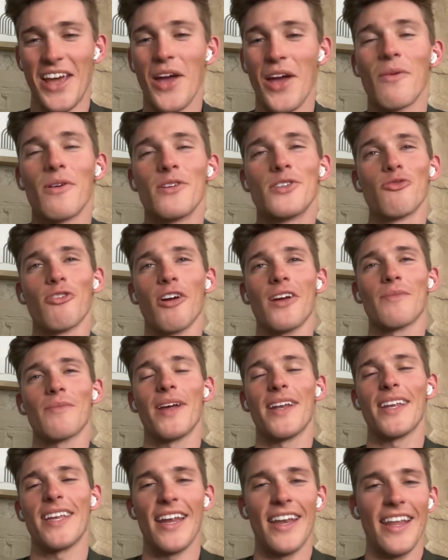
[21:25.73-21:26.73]
Would you
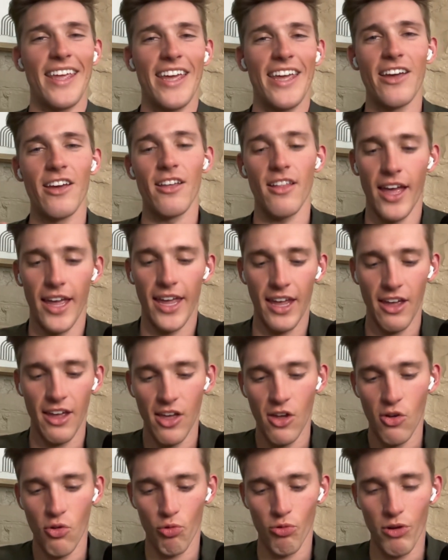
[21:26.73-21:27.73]
recommend getting it like
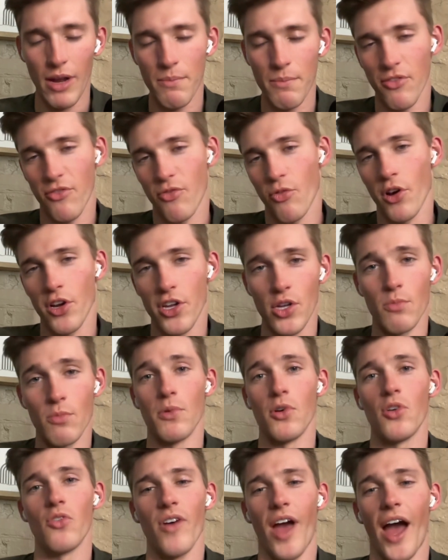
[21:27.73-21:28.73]
right before you
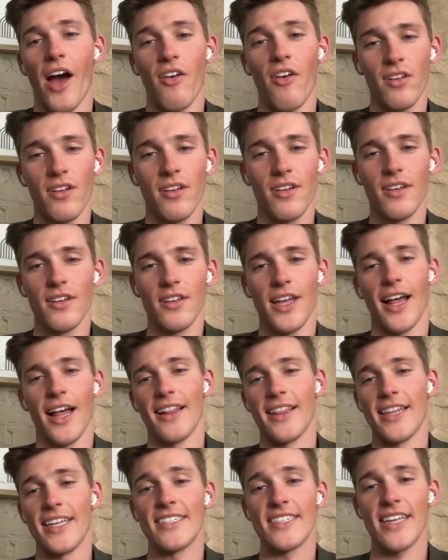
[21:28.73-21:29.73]
move out? At
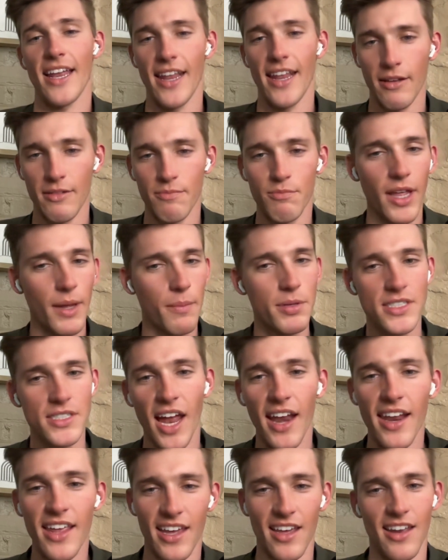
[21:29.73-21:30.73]
least
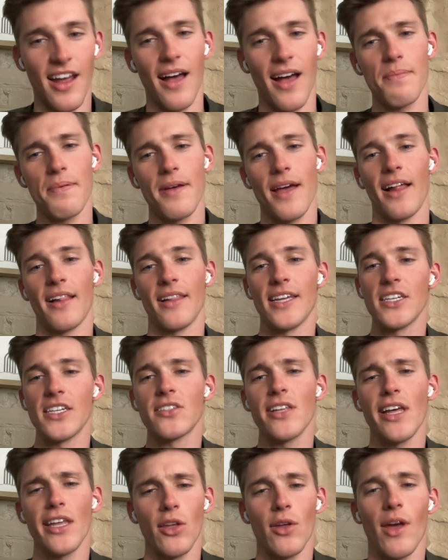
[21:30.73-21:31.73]
setting it up, at least
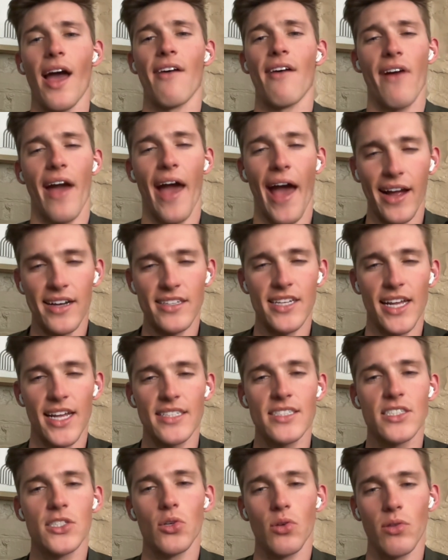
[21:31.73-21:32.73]
you have
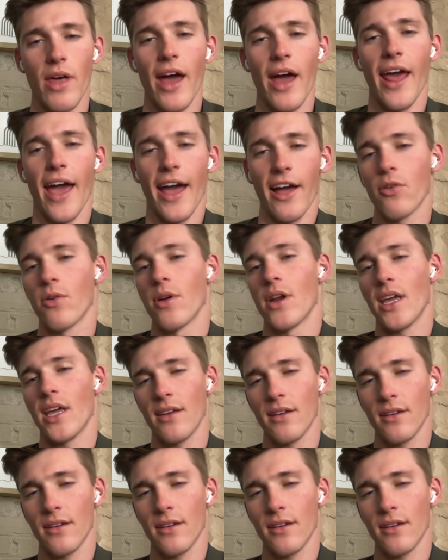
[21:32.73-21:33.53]
access to that equity?